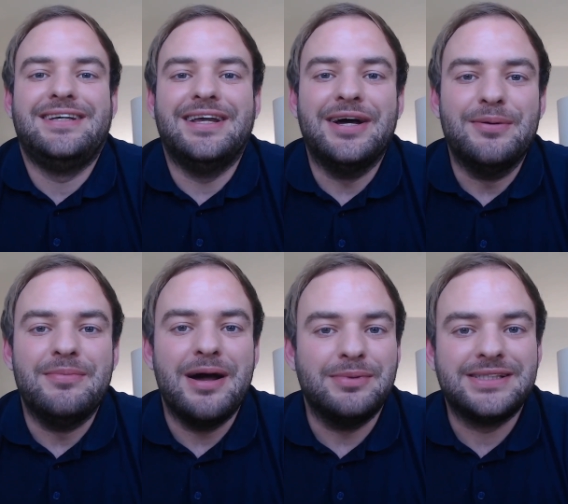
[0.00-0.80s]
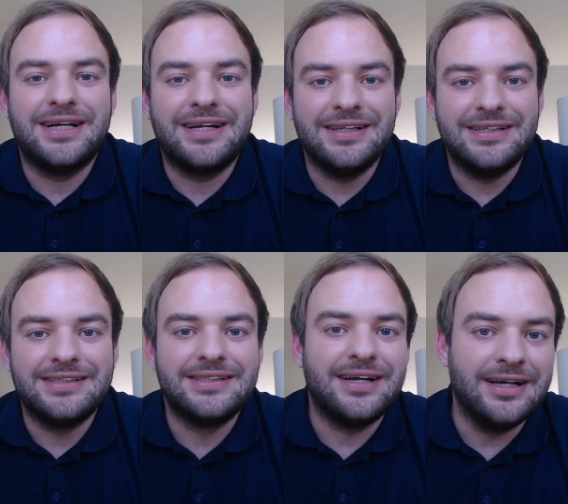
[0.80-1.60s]
I'm a
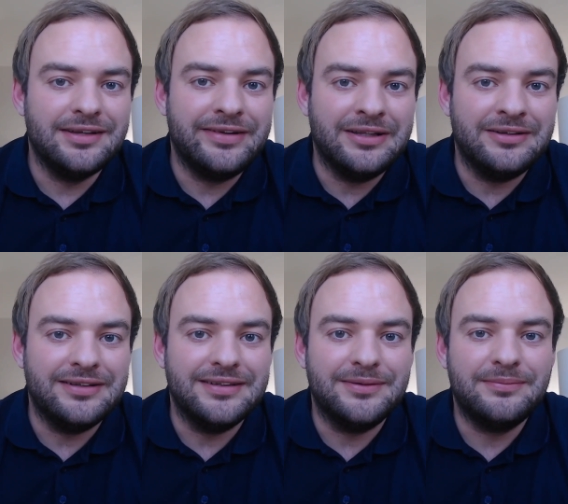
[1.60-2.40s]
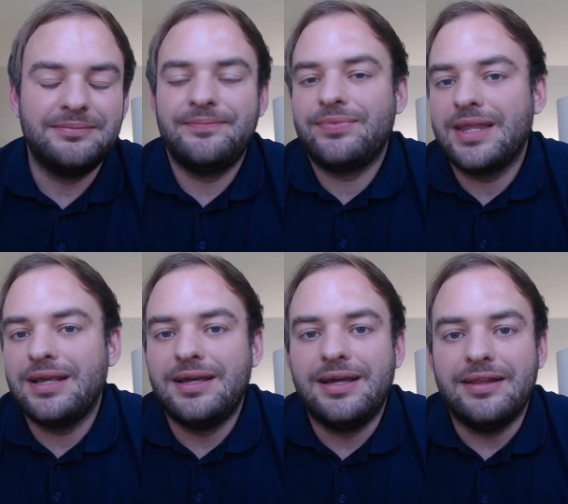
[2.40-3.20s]
cyclist. I live in London.
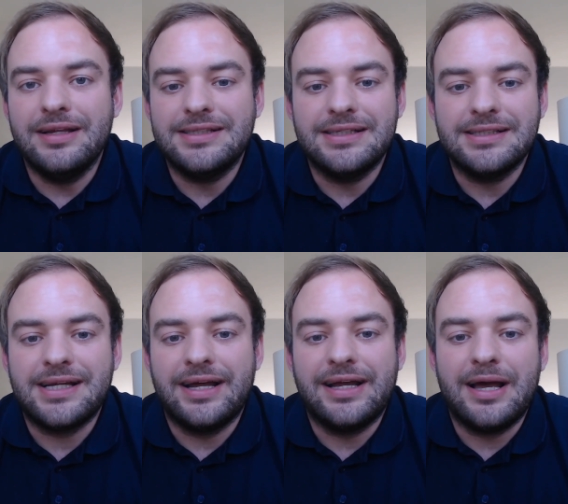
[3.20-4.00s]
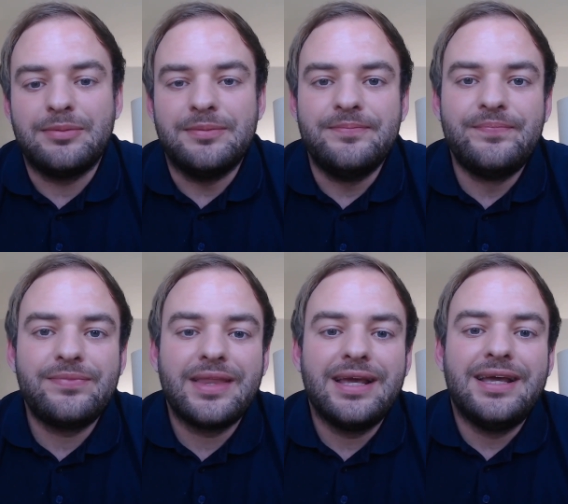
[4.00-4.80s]
These things kind of
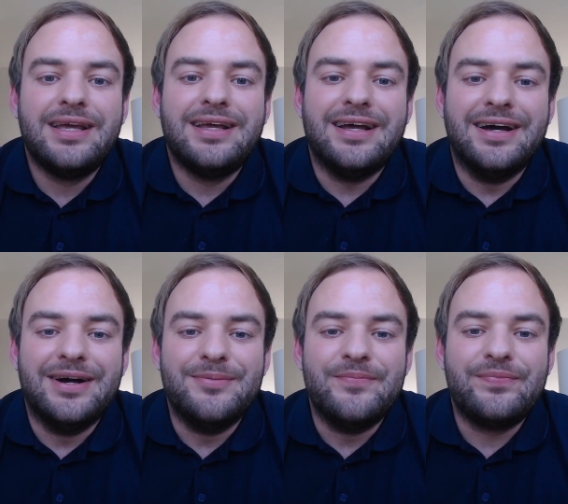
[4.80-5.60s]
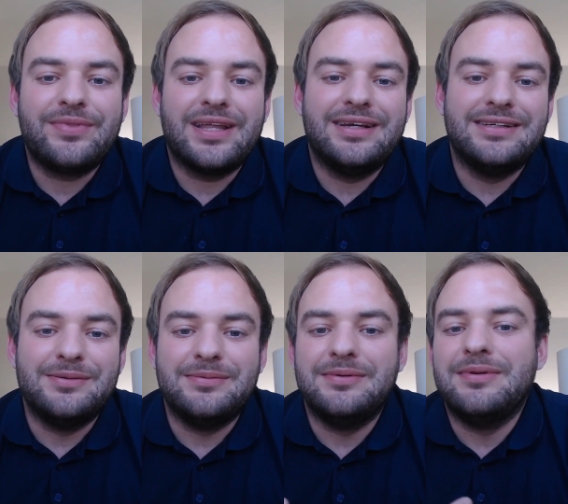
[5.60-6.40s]
happen.
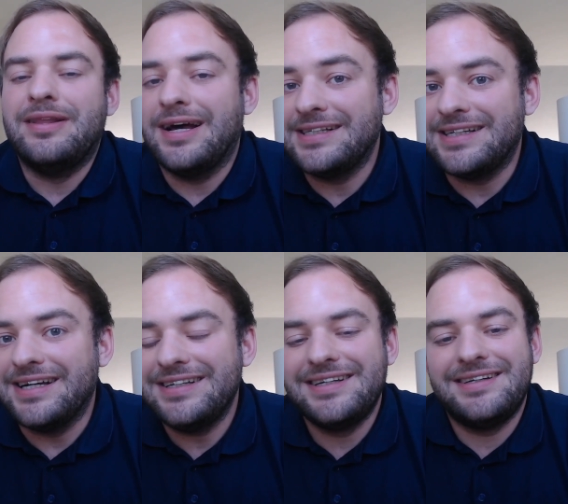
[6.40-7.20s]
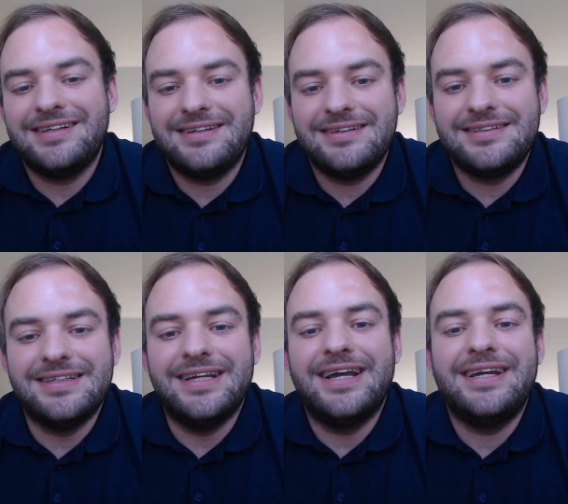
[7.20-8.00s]
That aside,
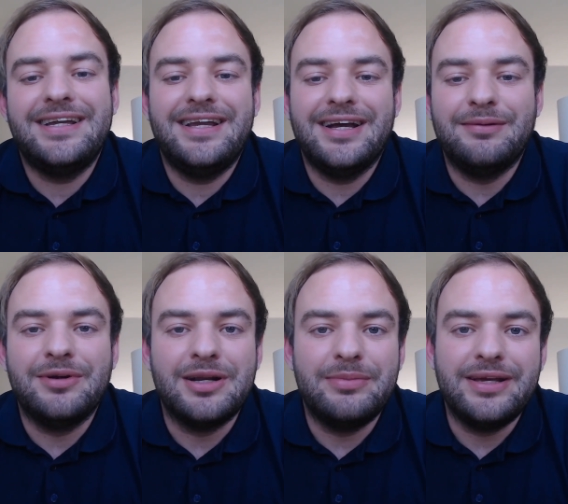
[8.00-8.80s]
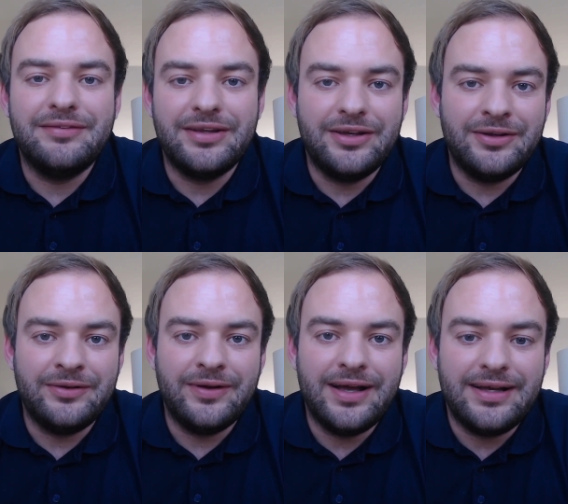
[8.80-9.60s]
today I'm going to be giving
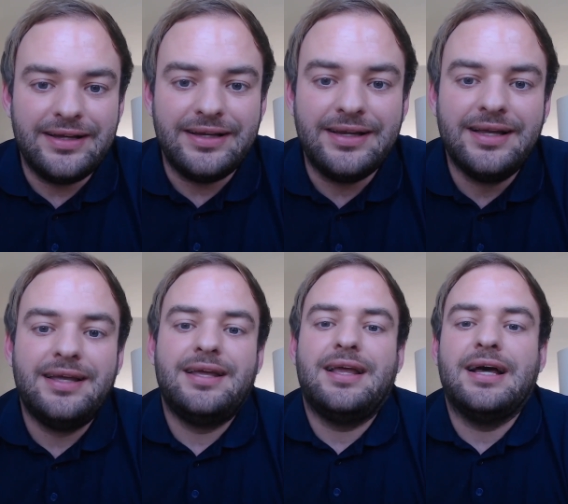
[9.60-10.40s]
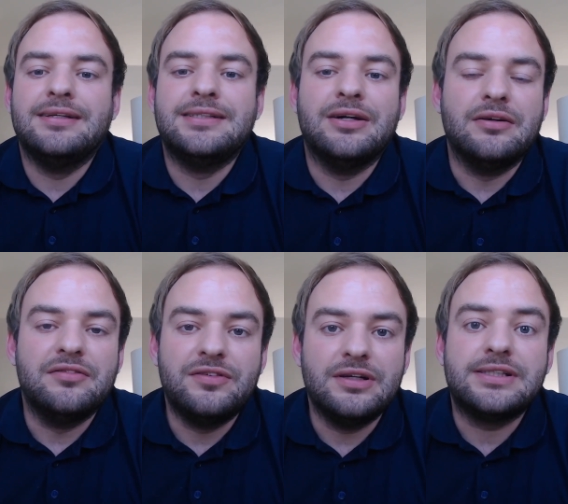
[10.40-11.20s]
you a hands-on
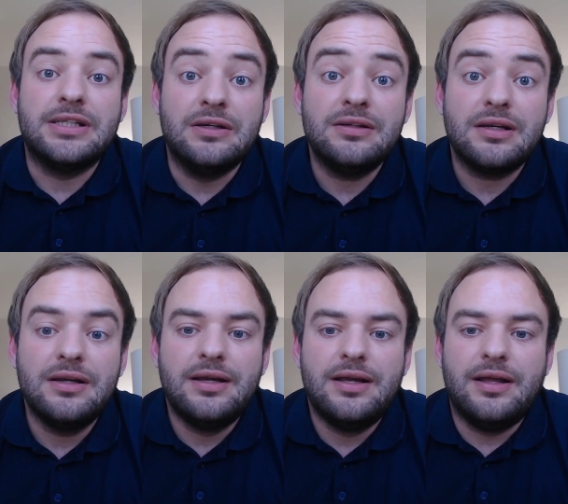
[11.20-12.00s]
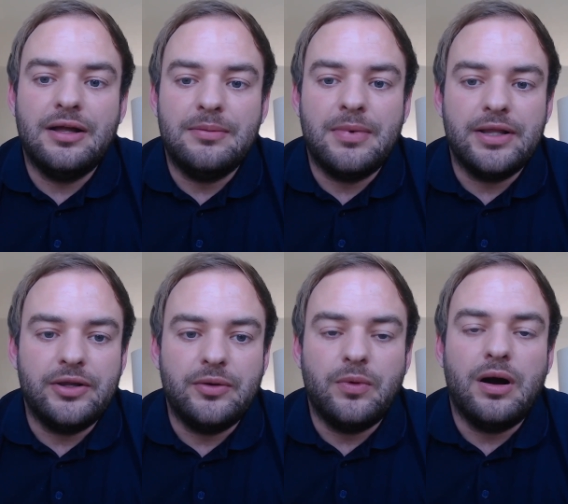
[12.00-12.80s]
first look at my
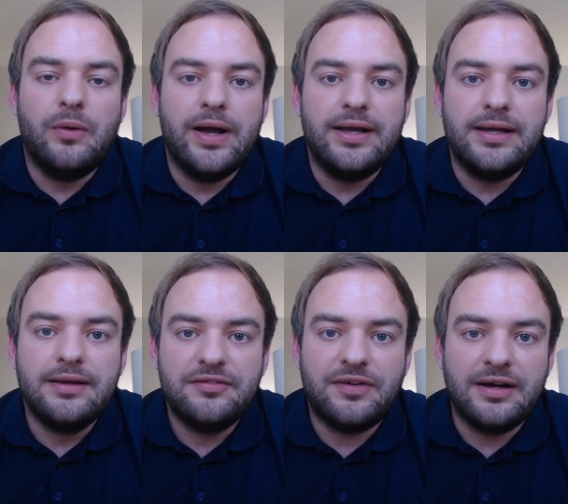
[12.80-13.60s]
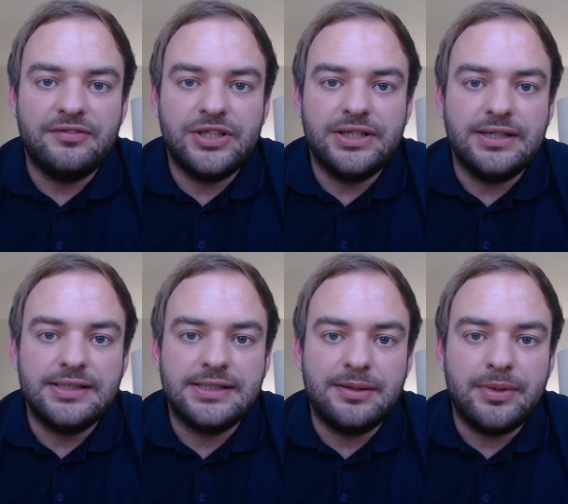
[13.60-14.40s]
new Huawei 5G
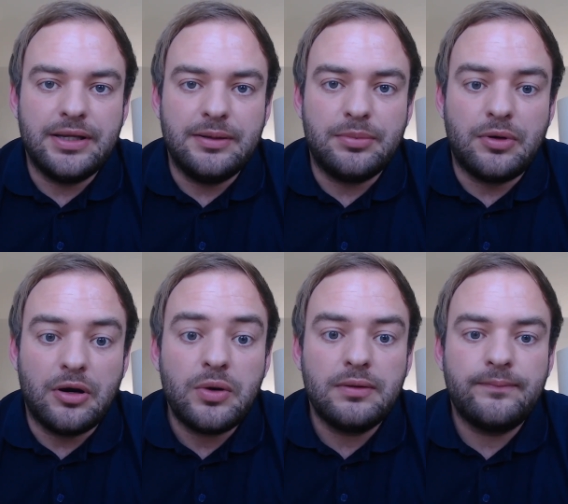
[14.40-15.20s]
CPE Pro.